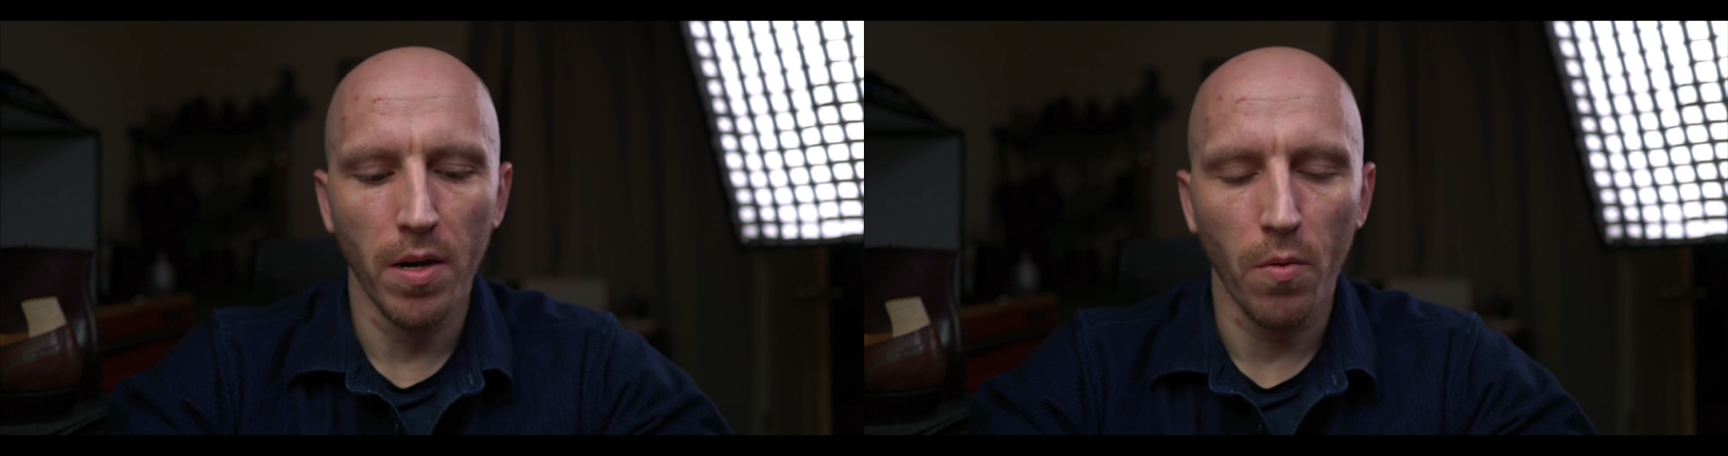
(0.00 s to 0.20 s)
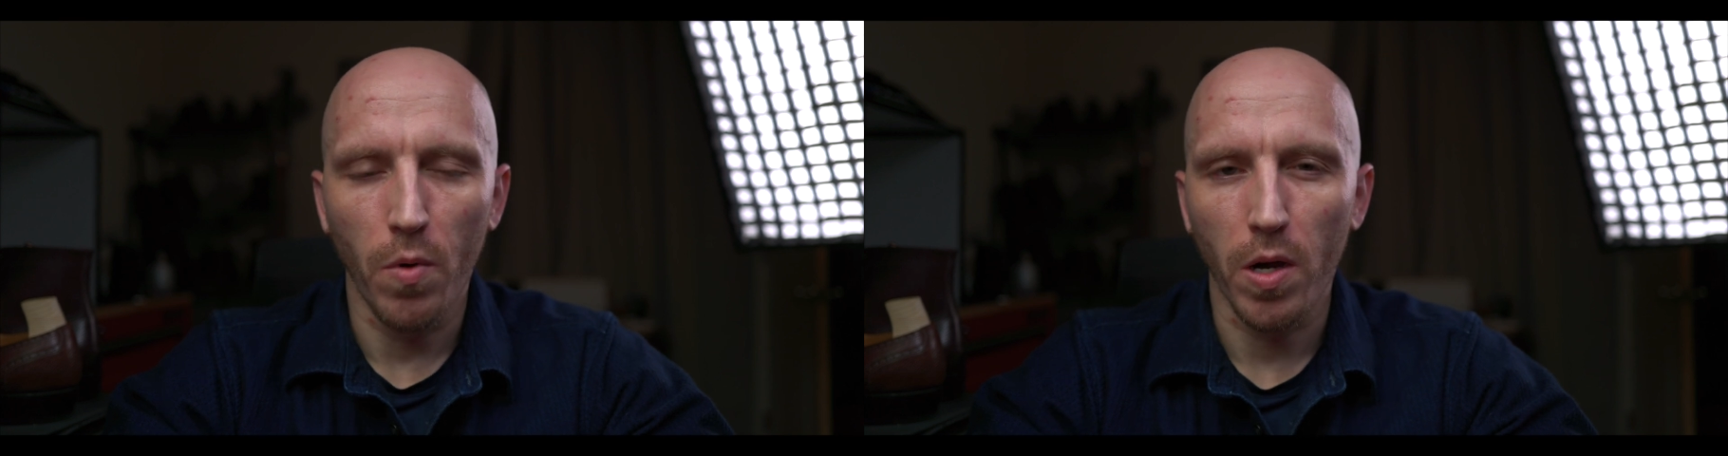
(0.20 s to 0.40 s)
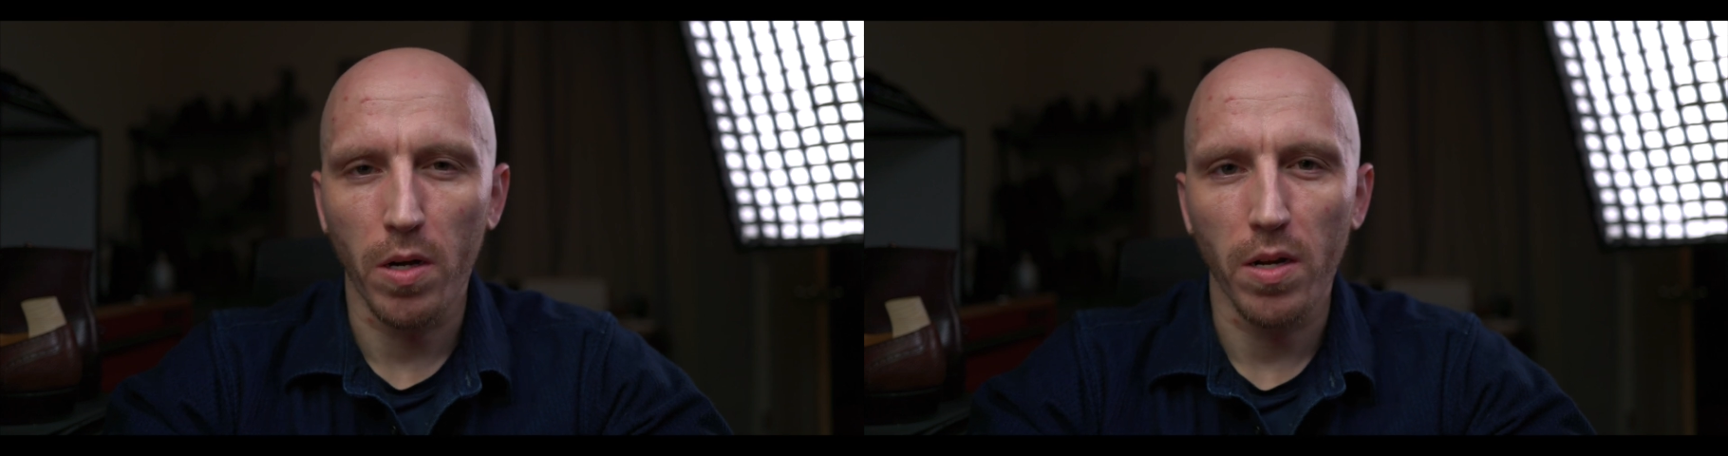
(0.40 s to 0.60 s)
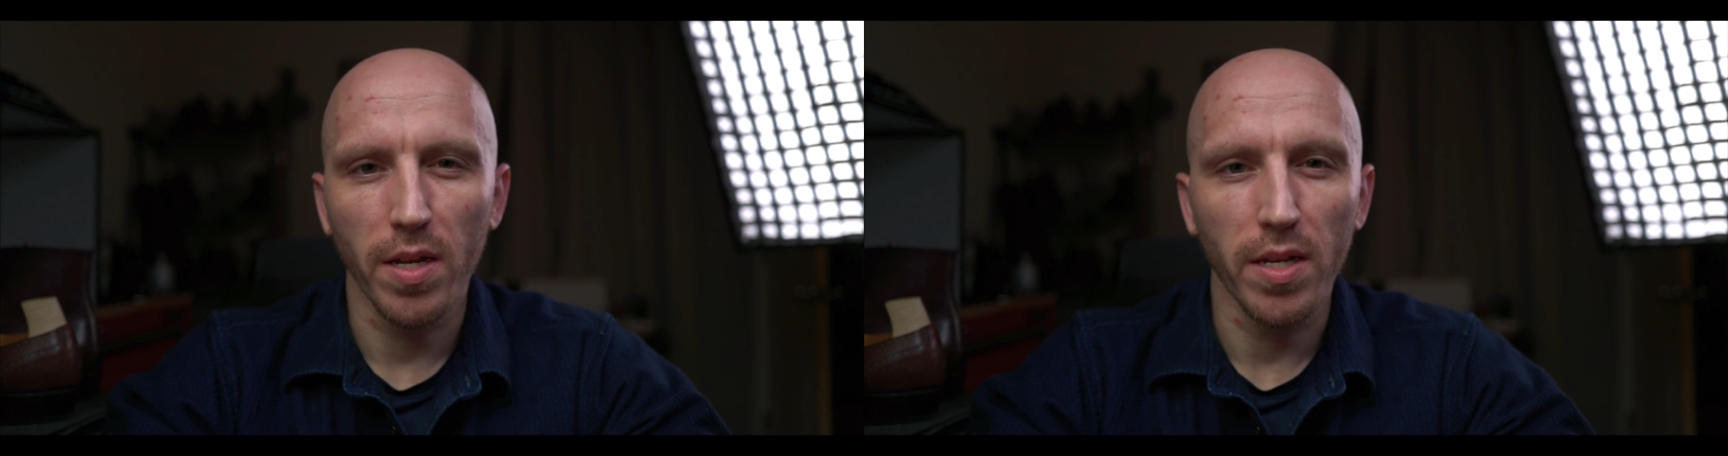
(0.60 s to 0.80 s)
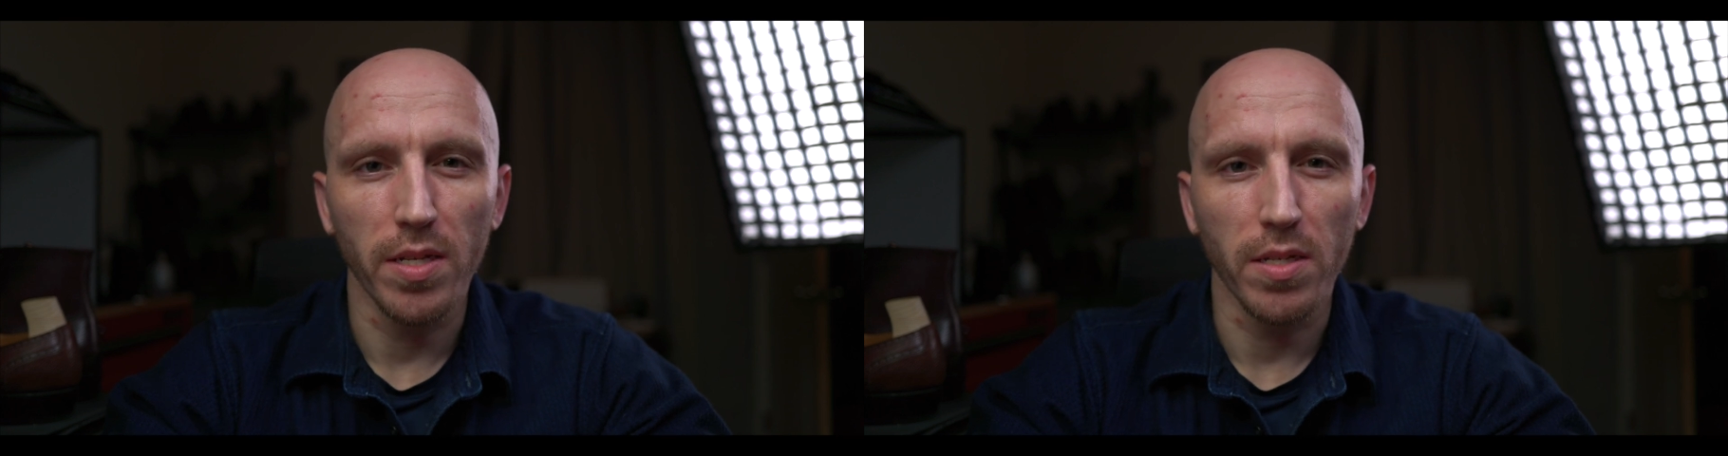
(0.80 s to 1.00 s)

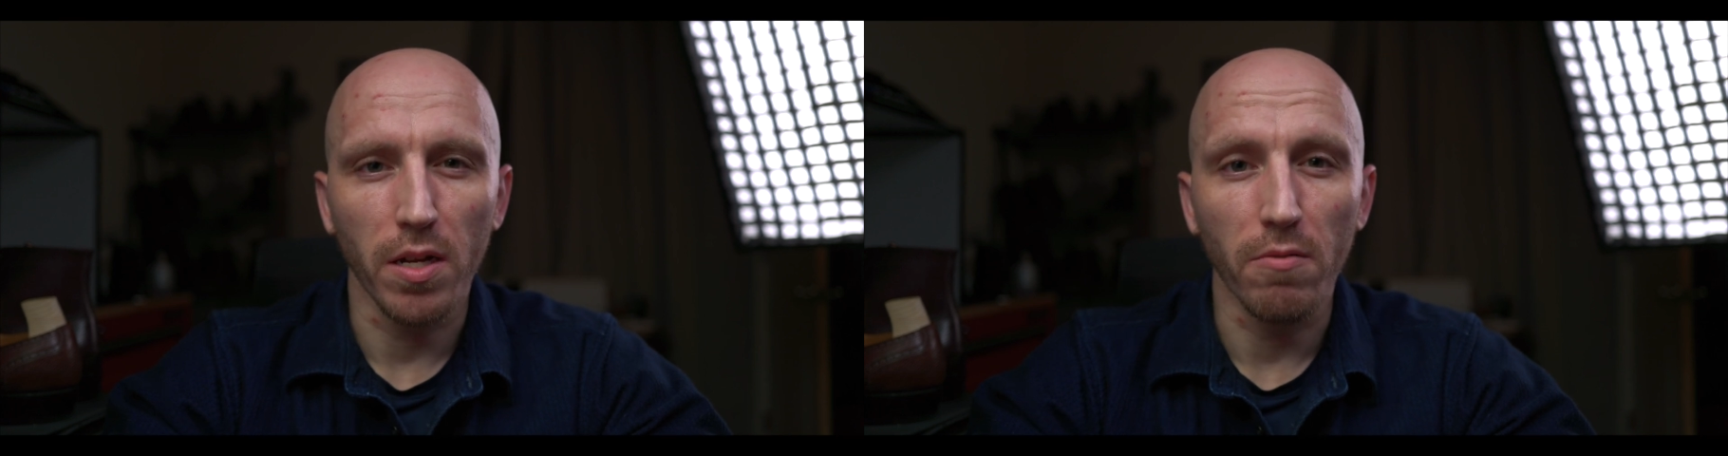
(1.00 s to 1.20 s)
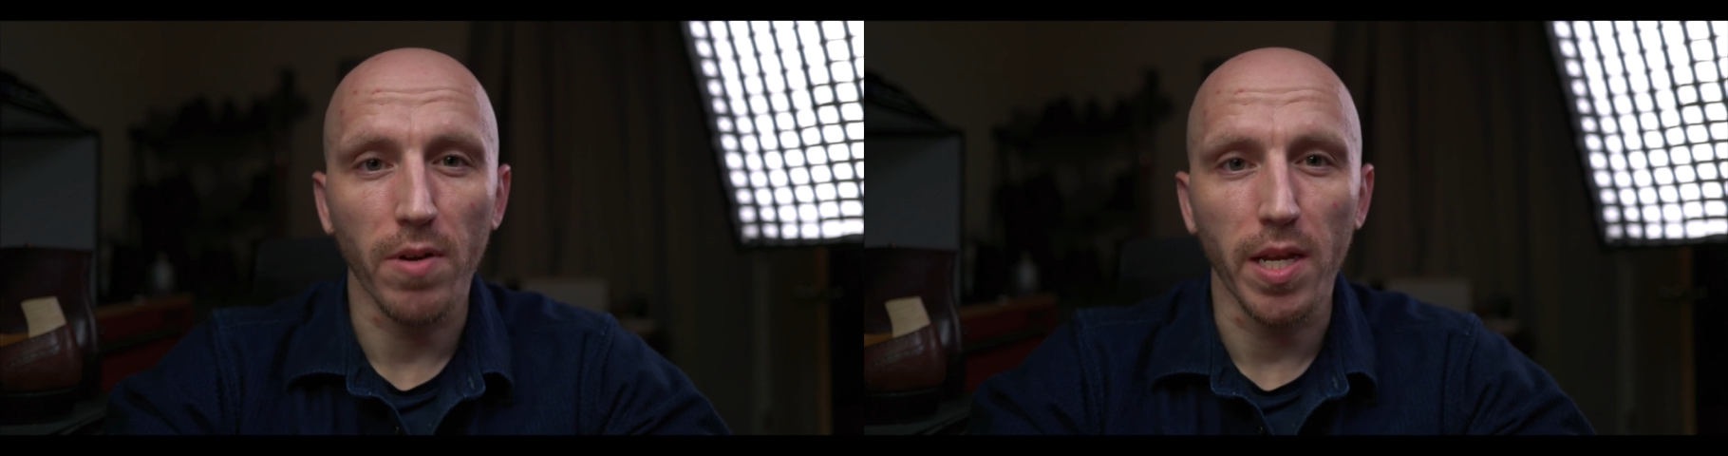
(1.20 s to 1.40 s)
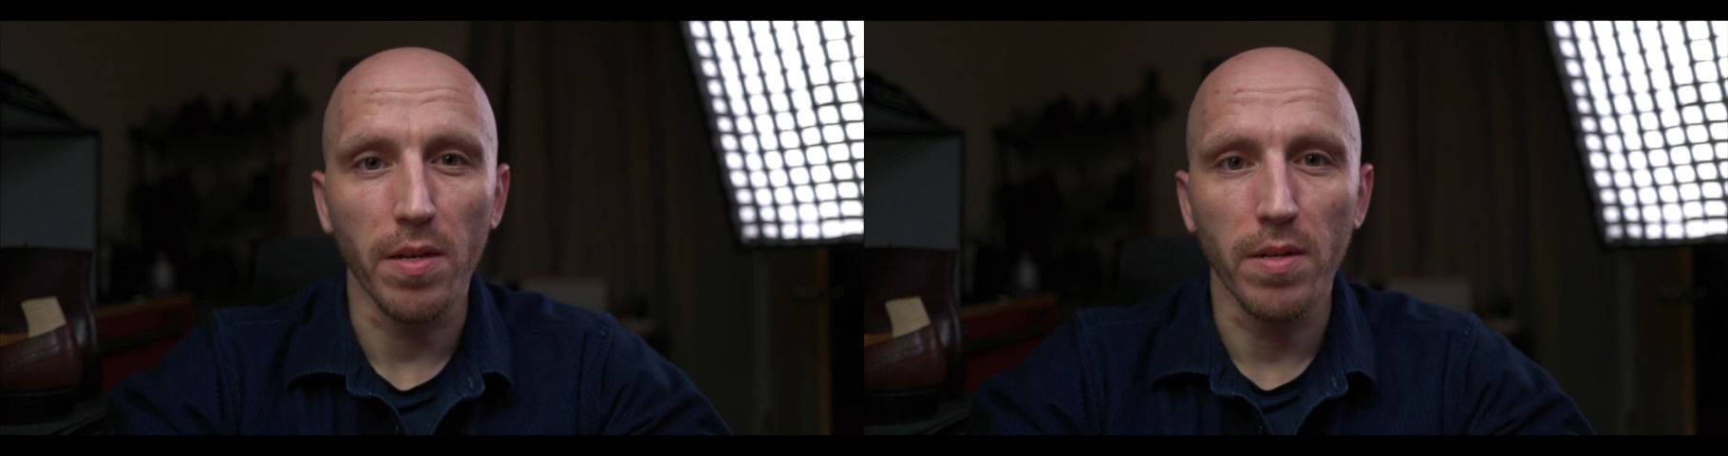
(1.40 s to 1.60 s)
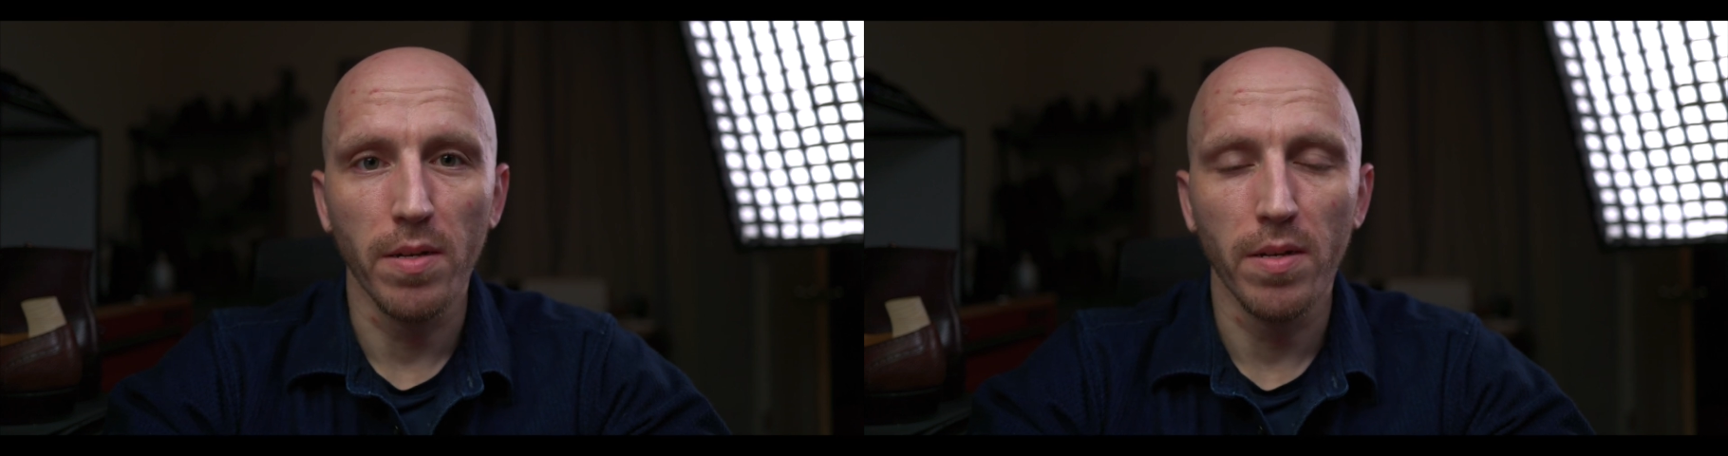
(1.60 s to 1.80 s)
water is a great